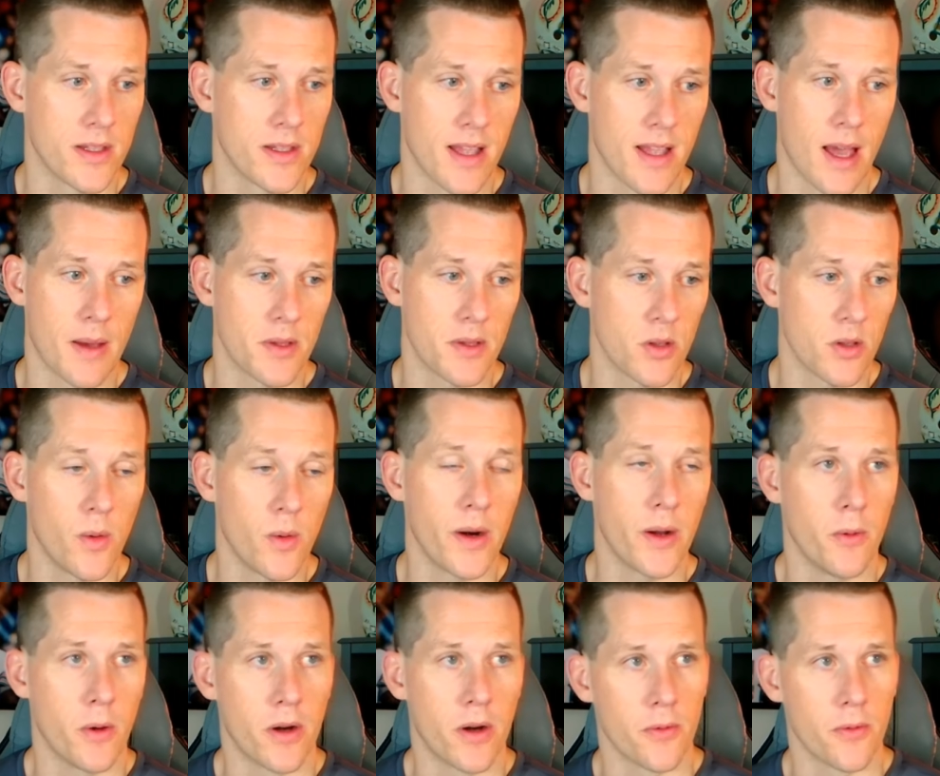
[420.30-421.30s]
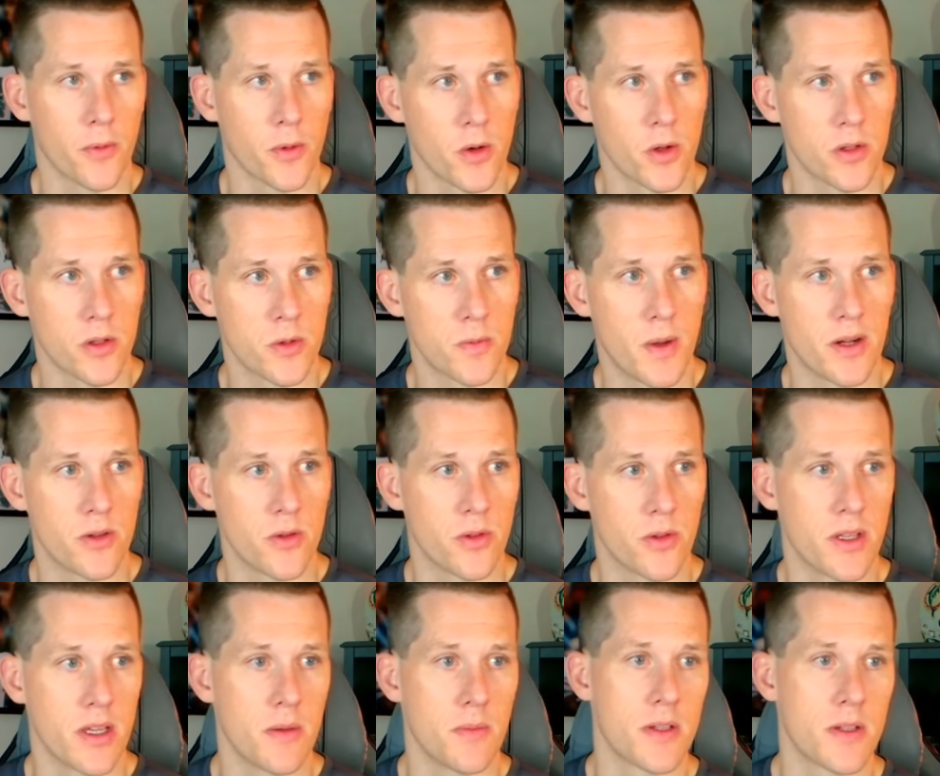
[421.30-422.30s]
snaps and 21 of them were on special
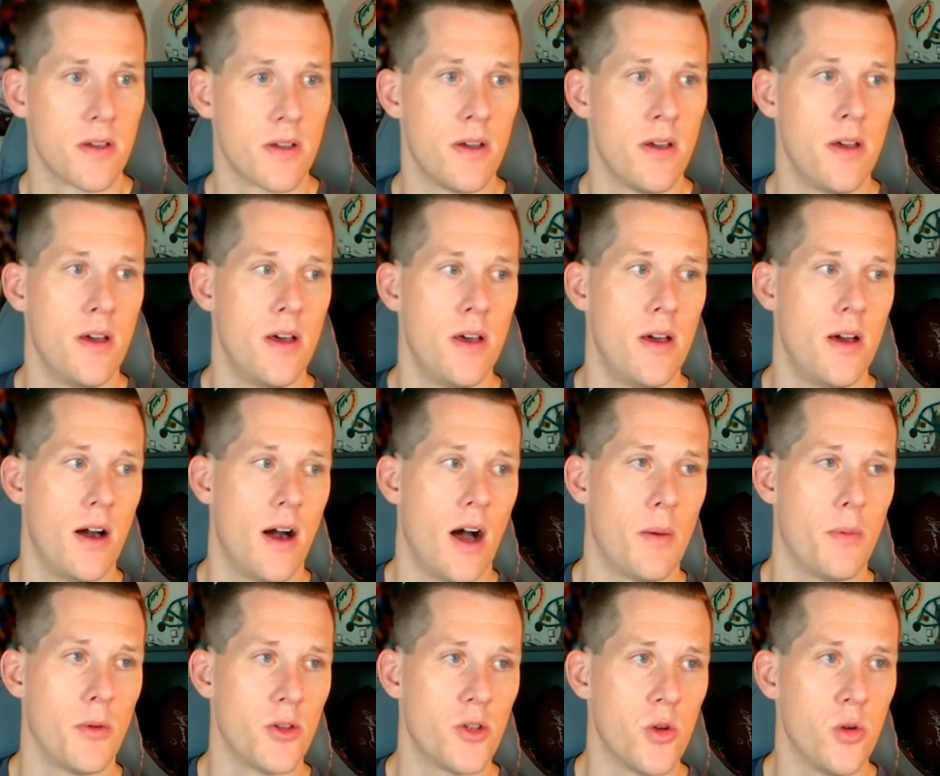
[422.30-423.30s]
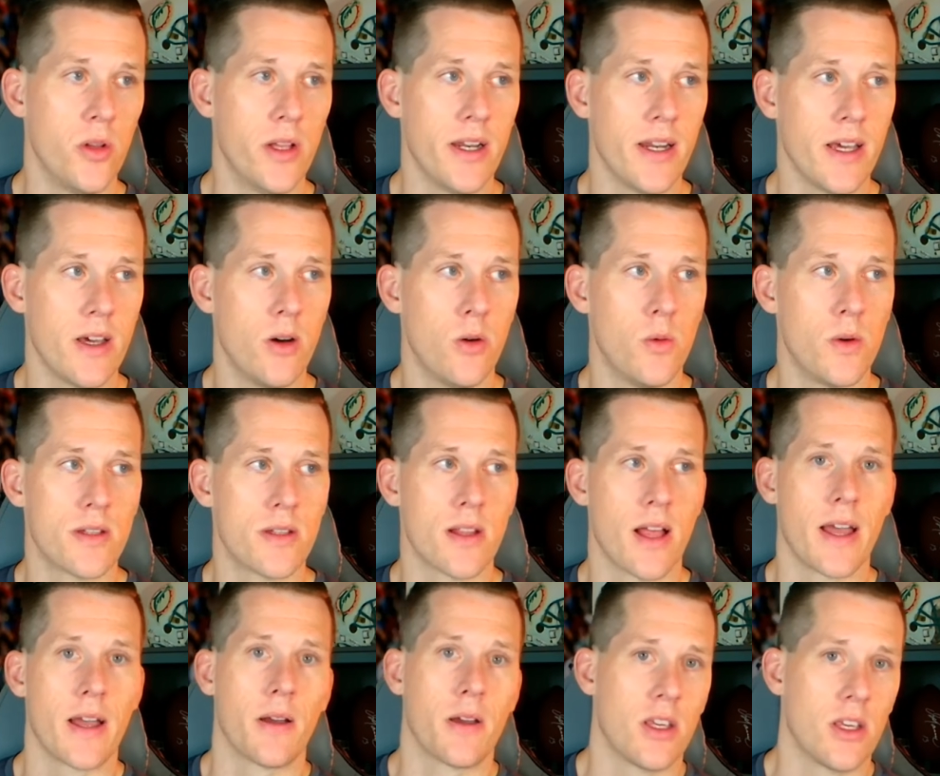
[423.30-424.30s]
teams. But Julian Hill was
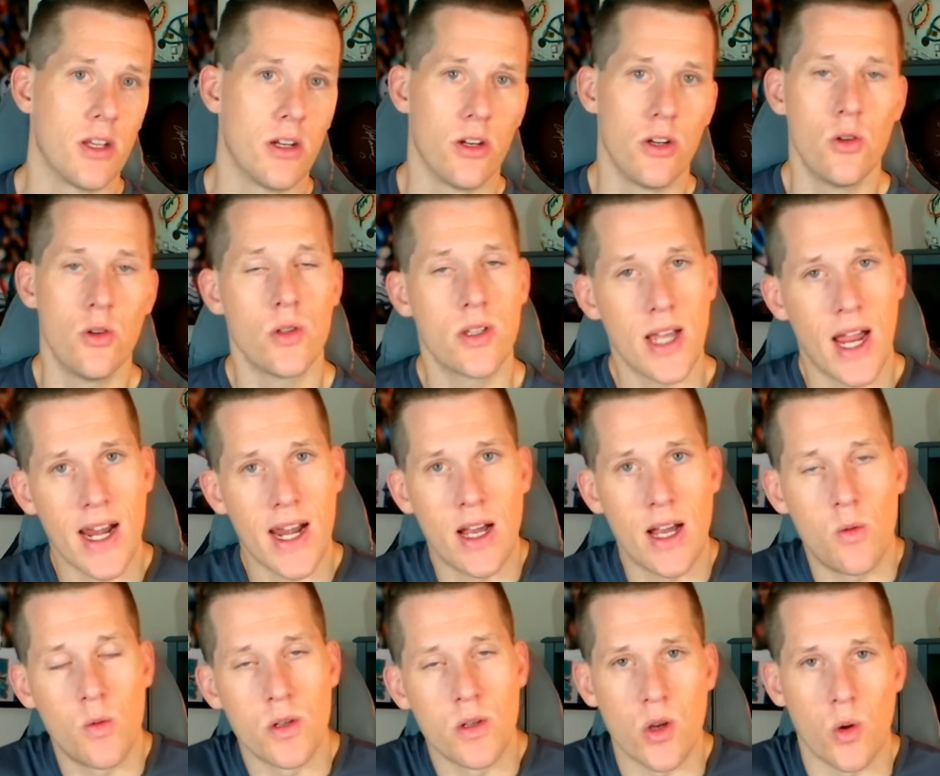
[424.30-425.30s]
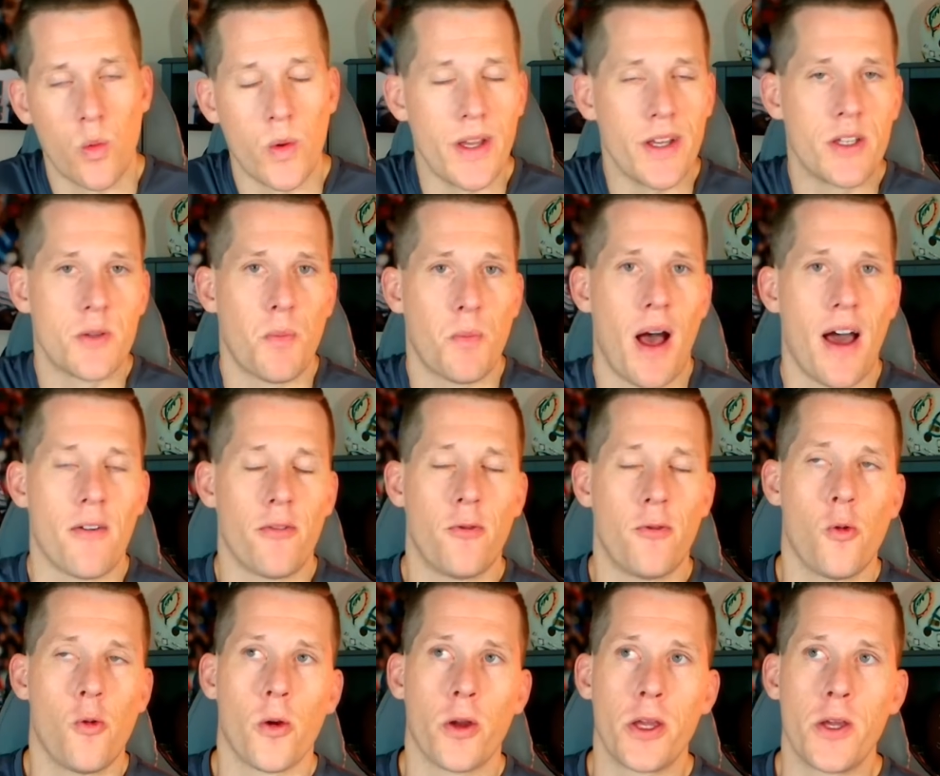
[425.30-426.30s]
like, you knew tight end was a weak spot
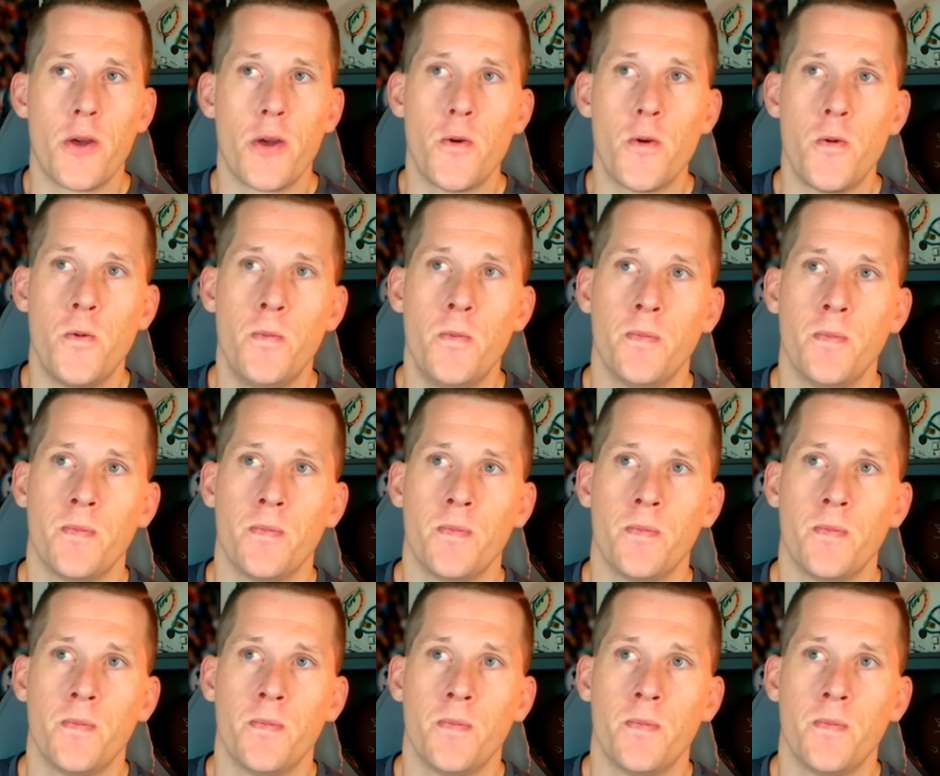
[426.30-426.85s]
for you.